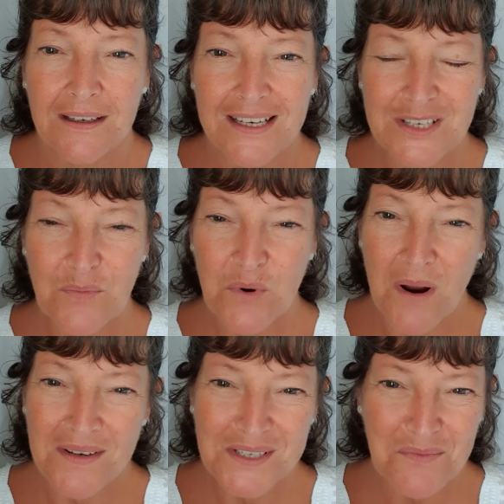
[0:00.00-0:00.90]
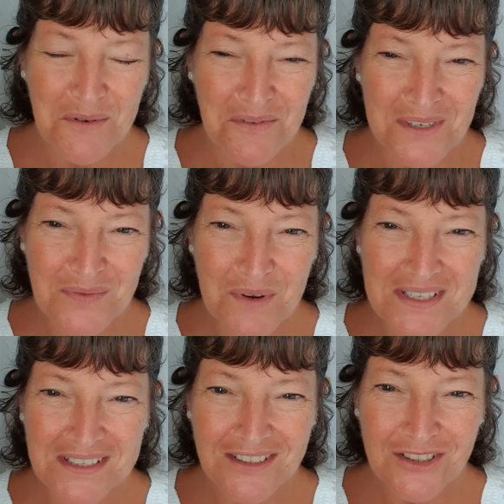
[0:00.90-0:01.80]
He surprised me with this
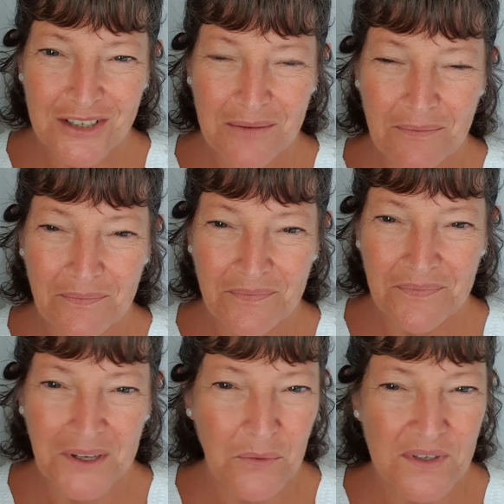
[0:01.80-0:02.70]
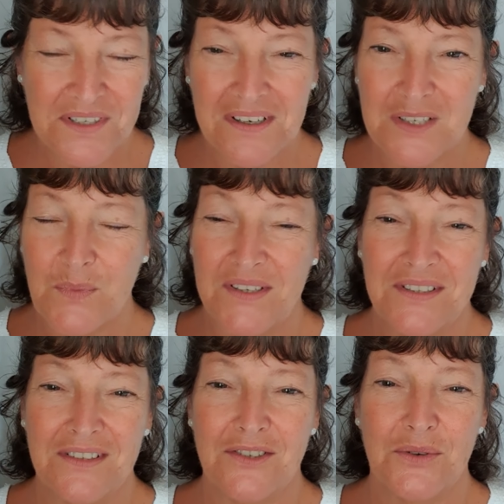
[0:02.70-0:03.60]
message. I wasn't
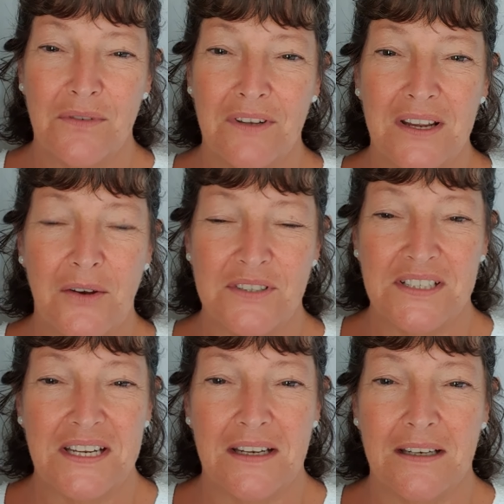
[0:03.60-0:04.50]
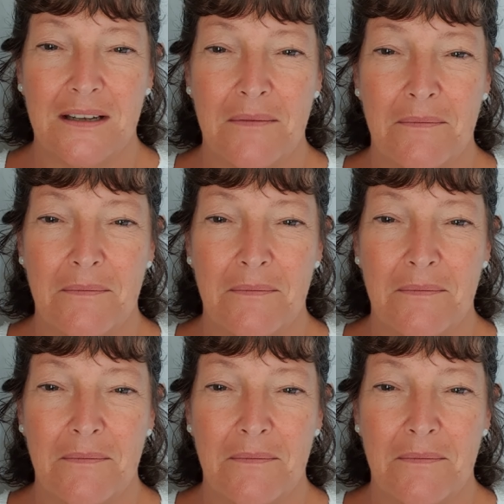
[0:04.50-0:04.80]
expecting to do a video today.